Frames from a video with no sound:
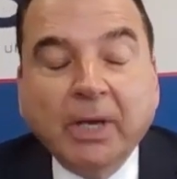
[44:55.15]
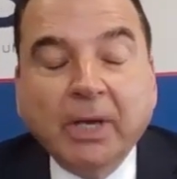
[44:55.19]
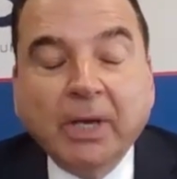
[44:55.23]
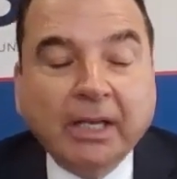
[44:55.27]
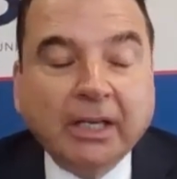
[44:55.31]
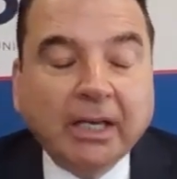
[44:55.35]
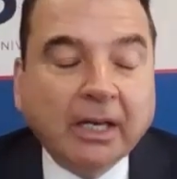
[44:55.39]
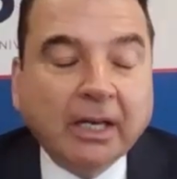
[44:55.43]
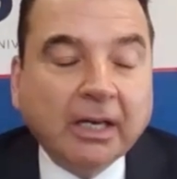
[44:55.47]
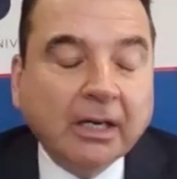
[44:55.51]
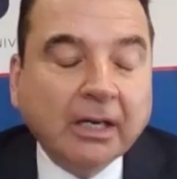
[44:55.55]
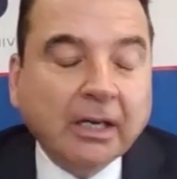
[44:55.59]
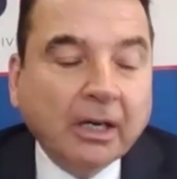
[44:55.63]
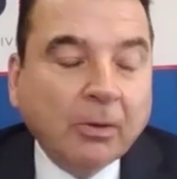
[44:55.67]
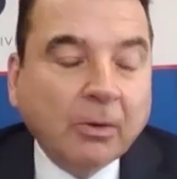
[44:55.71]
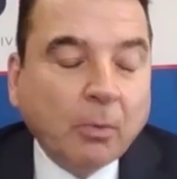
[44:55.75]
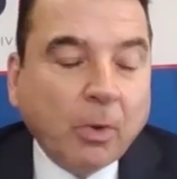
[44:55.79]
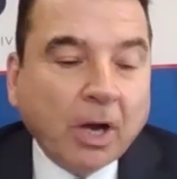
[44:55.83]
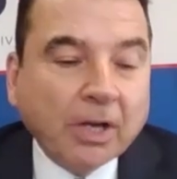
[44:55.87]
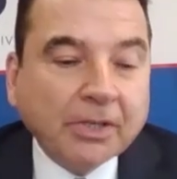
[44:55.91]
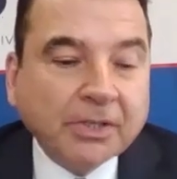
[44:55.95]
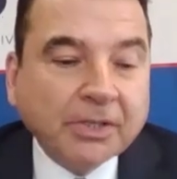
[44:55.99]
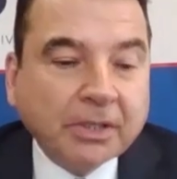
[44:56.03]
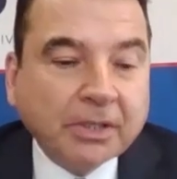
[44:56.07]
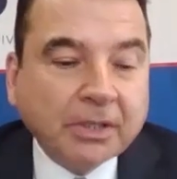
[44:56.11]
We had a
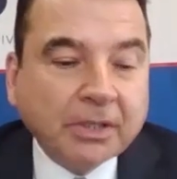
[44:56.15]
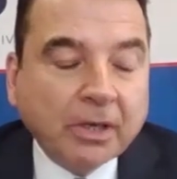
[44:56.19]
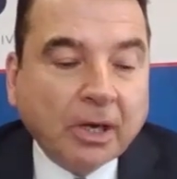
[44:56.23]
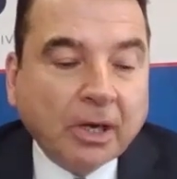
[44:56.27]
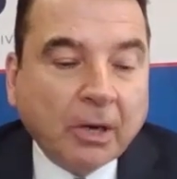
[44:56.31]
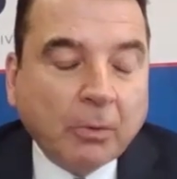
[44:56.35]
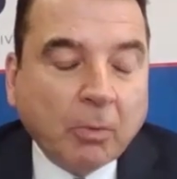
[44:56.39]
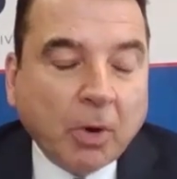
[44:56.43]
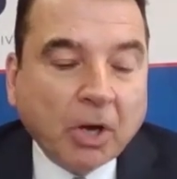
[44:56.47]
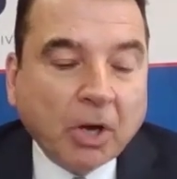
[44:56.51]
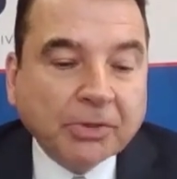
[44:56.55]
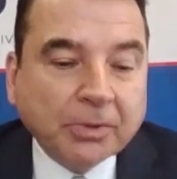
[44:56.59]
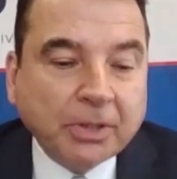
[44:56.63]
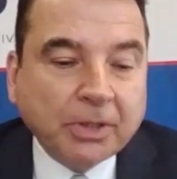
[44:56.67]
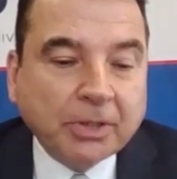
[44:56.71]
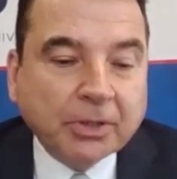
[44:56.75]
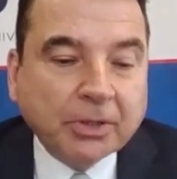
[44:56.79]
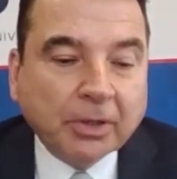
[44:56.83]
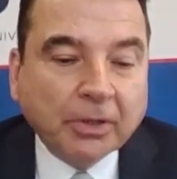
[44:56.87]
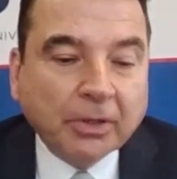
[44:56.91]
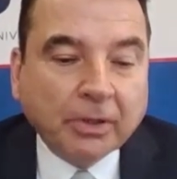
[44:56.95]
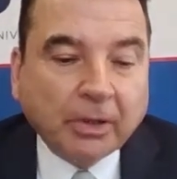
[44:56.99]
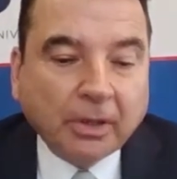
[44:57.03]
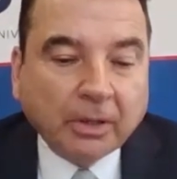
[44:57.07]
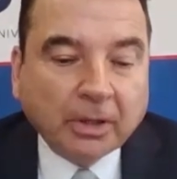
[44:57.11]
Wall Street
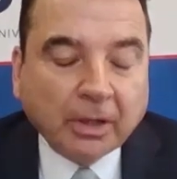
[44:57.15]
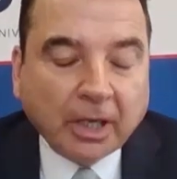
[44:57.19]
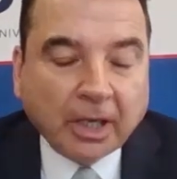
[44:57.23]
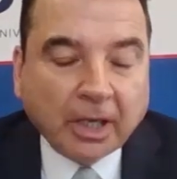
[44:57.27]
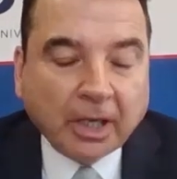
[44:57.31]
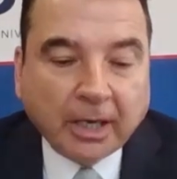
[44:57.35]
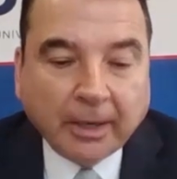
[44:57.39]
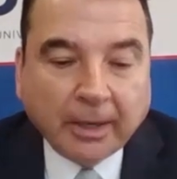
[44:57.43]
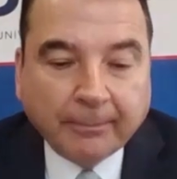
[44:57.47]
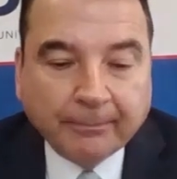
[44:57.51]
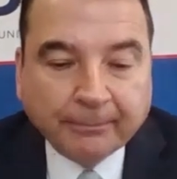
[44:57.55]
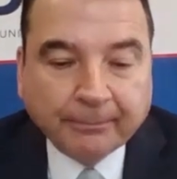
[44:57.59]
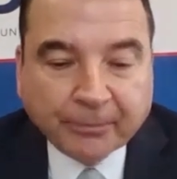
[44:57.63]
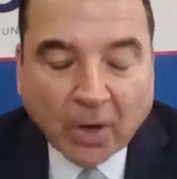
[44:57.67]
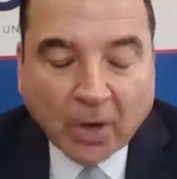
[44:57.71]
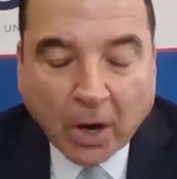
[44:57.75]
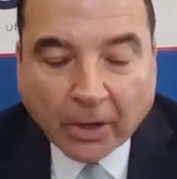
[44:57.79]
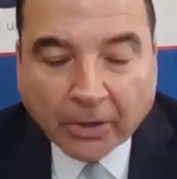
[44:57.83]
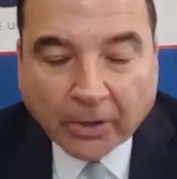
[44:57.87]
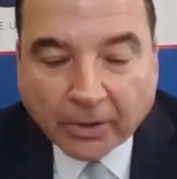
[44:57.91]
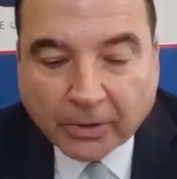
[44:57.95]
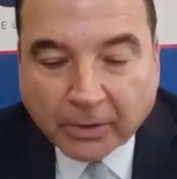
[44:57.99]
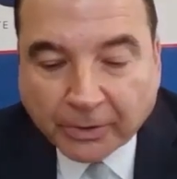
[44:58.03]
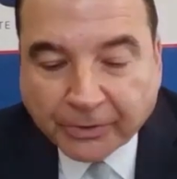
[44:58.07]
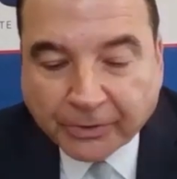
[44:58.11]
Journal
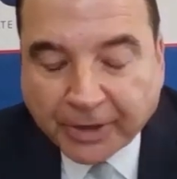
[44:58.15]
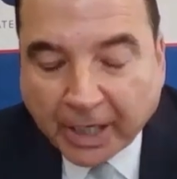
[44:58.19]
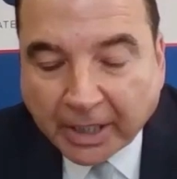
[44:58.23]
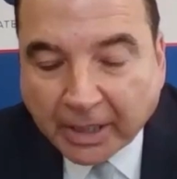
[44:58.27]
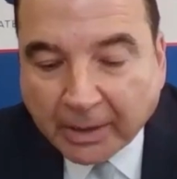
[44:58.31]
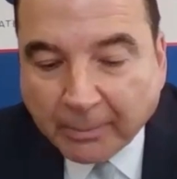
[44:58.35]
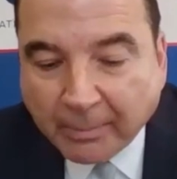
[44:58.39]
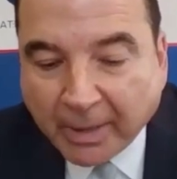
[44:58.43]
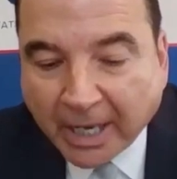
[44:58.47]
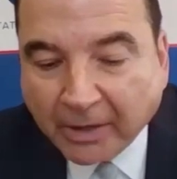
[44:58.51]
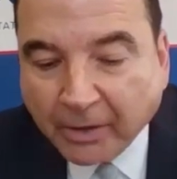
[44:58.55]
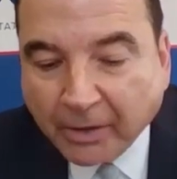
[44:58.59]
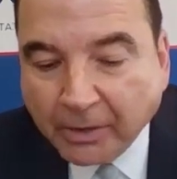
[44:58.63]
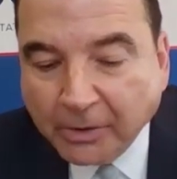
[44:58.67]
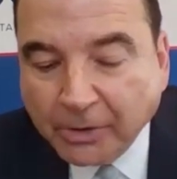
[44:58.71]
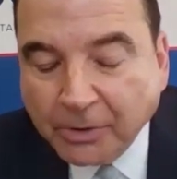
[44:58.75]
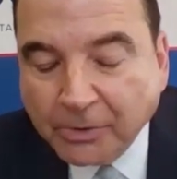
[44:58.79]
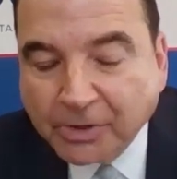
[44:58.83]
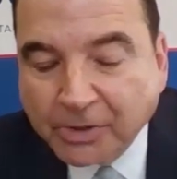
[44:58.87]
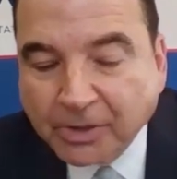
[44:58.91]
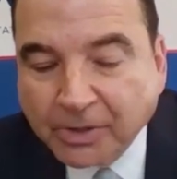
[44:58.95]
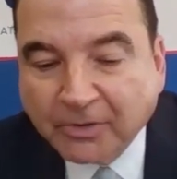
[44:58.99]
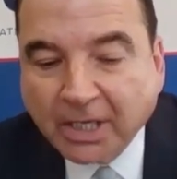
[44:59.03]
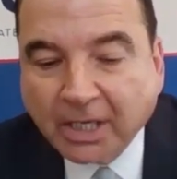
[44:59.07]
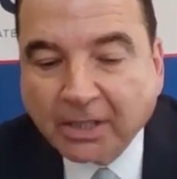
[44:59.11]
article done about our
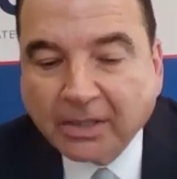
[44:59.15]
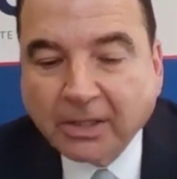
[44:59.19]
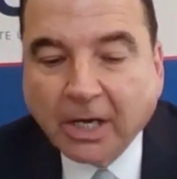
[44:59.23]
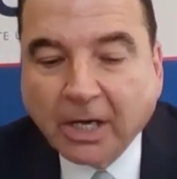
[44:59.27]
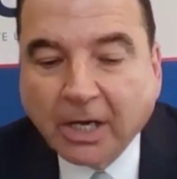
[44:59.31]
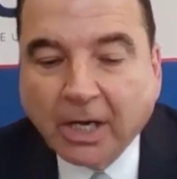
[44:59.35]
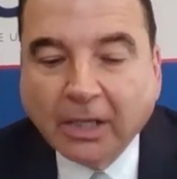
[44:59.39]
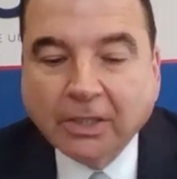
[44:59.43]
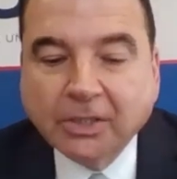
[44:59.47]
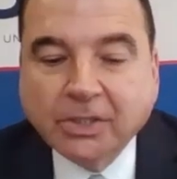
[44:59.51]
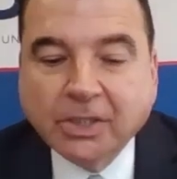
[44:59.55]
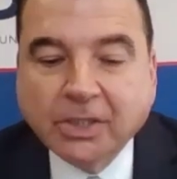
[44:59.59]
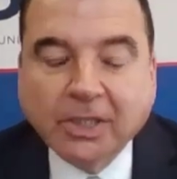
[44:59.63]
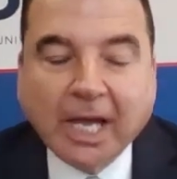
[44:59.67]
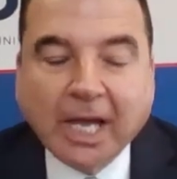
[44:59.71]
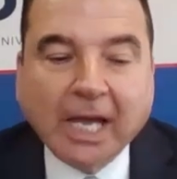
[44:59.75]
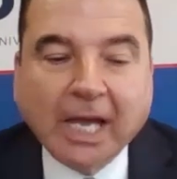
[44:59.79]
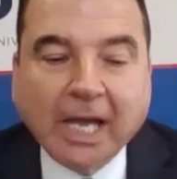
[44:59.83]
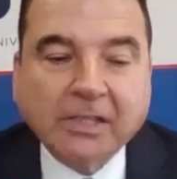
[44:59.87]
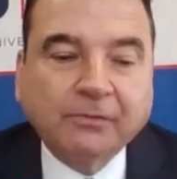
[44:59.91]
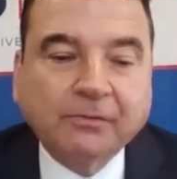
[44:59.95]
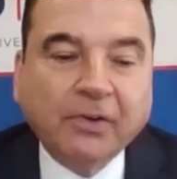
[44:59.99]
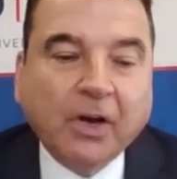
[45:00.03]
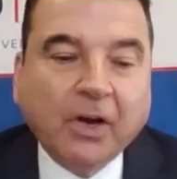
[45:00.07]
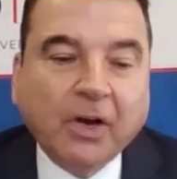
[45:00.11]
use of technology
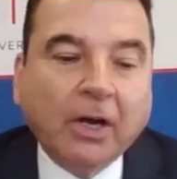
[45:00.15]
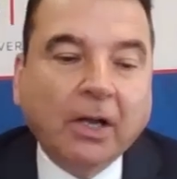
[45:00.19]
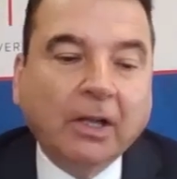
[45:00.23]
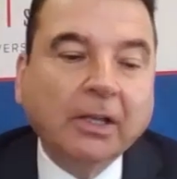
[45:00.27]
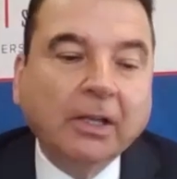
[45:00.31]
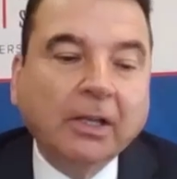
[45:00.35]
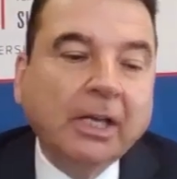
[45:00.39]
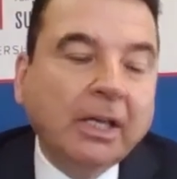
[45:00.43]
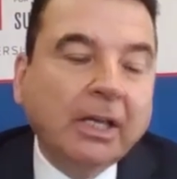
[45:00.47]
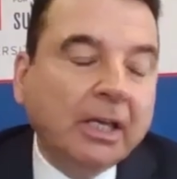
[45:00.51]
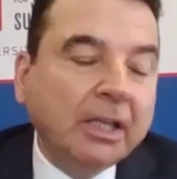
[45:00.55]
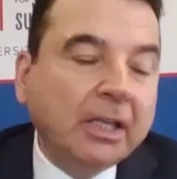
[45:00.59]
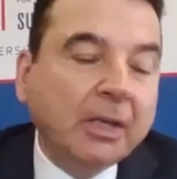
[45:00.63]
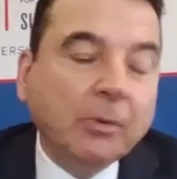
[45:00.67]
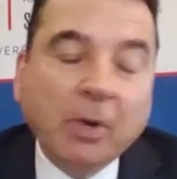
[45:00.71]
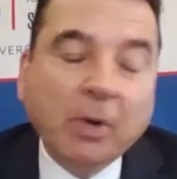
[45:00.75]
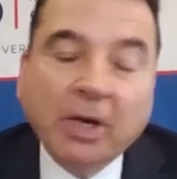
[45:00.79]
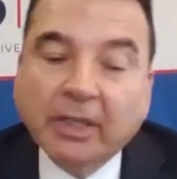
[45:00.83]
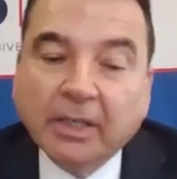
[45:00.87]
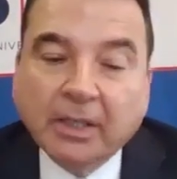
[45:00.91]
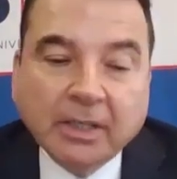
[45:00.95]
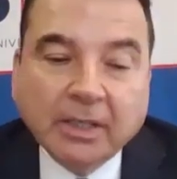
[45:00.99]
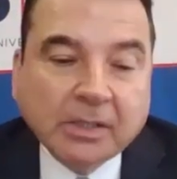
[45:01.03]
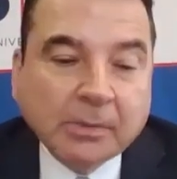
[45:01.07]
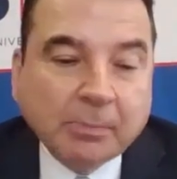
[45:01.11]
last fall, and they
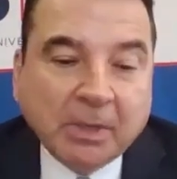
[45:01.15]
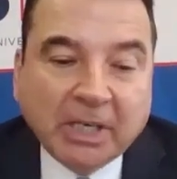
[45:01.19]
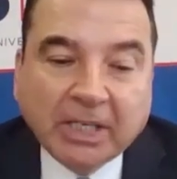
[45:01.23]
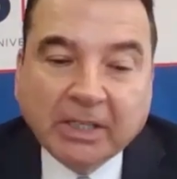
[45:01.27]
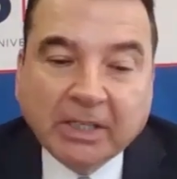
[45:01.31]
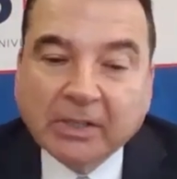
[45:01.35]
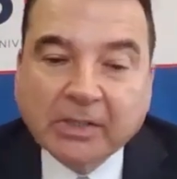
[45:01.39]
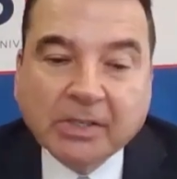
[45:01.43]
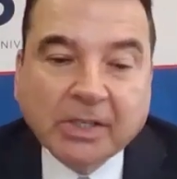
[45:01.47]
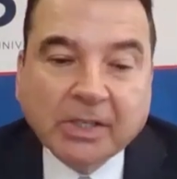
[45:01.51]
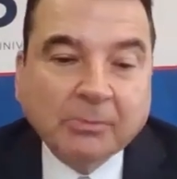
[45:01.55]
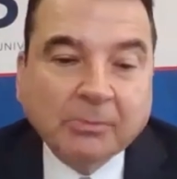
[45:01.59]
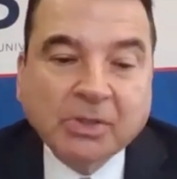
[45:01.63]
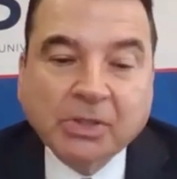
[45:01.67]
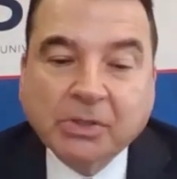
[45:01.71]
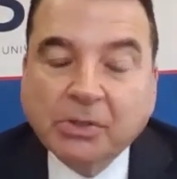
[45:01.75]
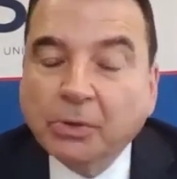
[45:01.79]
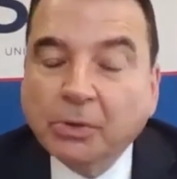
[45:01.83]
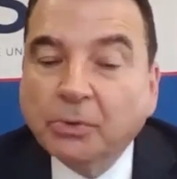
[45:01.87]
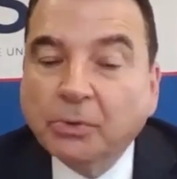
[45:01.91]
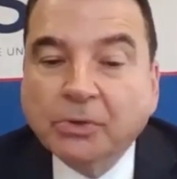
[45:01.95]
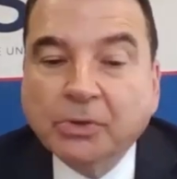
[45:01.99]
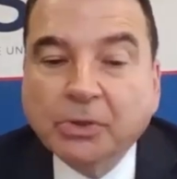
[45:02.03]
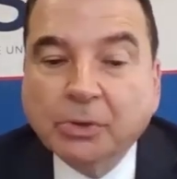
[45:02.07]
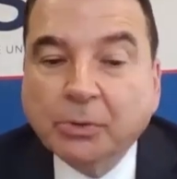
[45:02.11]
wanted to speak to some
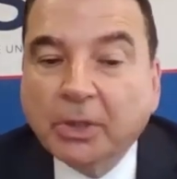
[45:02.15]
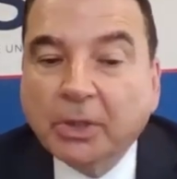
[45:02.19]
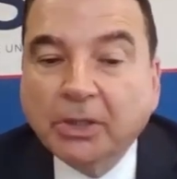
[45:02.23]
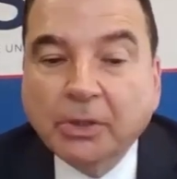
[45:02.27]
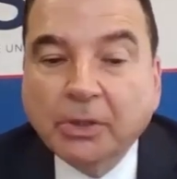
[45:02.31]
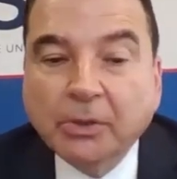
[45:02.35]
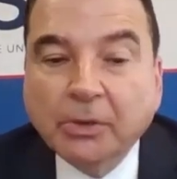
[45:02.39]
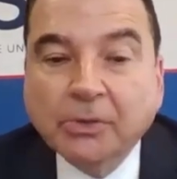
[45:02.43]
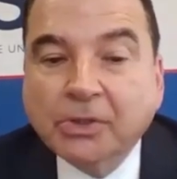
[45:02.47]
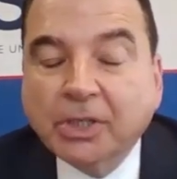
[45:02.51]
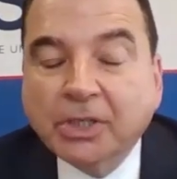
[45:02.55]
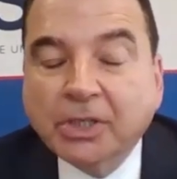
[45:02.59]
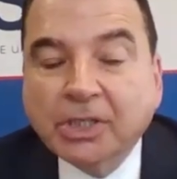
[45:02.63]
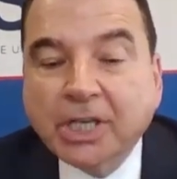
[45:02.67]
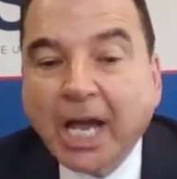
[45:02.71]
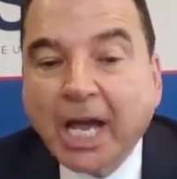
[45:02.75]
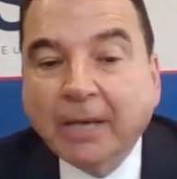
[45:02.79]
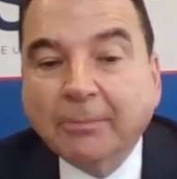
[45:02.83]
students who had used the